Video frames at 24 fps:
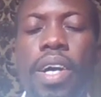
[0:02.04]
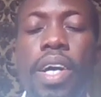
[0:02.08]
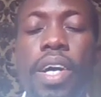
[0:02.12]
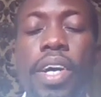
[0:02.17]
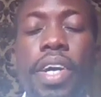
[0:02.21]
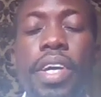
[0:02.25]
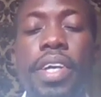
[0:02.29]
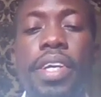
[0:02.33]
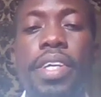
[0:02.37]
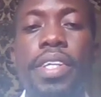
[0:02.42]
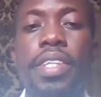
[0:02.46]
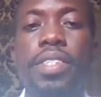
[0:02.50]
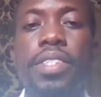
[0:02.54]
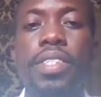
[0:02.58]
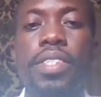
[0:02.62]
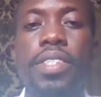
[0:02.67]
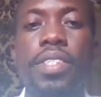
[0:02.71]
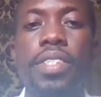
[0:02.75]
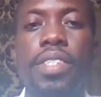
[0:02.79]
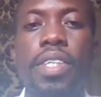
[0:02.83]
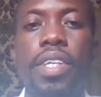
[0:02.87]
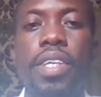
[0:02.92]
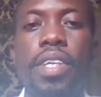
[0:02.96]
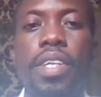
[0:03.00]
Hi,
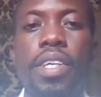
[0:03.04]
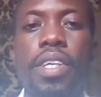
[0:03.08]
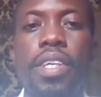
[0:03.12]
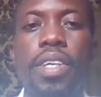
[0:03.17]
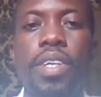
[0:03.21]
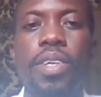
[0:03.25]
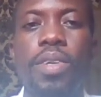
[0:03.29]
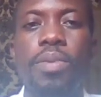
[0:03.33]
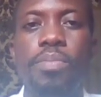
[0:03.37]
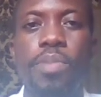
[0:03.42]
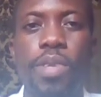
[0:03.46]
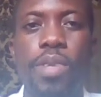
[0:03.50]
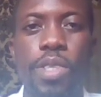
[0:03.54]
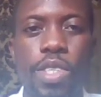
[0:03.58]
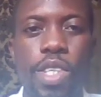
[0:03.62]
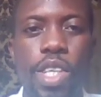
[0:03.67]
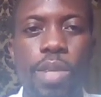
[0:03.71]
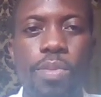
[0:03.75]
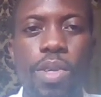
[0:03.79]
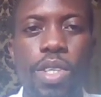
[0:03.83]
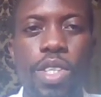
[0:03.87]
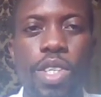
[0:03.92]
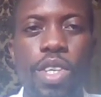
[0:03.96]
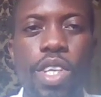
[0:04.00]
this is Professor
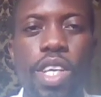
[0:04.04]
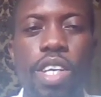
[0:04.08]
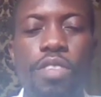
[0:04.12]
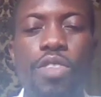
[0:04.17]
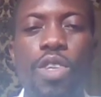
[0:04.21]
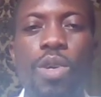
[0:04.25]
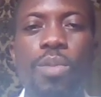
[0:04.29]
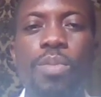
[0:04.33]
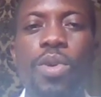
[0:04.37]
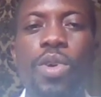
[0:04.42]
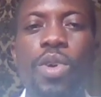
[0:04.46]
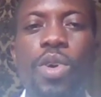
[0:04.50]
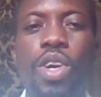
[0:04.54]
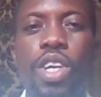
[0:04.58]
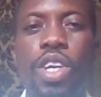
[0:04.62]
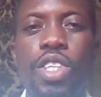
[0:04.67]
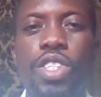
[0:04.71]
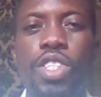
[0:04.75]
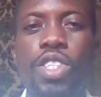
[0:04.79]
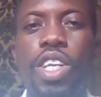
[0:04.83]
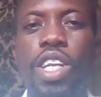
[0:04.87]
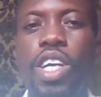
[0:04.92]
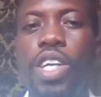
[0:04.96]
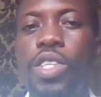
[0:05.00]
Tipodiola from
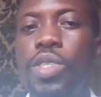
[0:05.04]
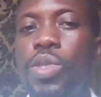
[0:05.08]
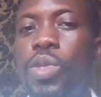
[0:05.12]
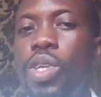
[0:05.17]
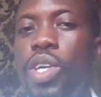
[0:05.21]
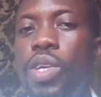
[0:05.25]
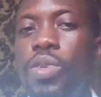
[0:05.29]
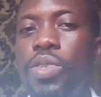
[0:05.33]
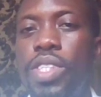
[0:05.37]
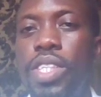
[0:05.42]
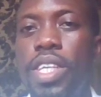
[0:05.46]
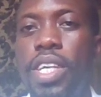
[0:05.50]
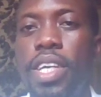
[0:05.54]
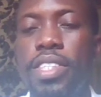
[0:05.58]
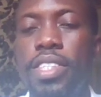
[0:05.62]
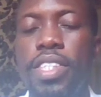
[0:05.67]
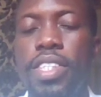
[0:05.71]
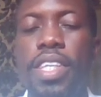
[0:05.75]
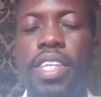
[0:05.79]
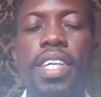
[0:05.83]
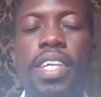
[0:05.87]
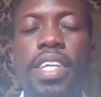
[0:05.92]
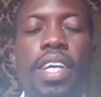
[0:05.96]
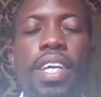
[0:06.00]
Yhwh to our
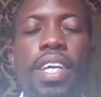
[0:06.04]
research.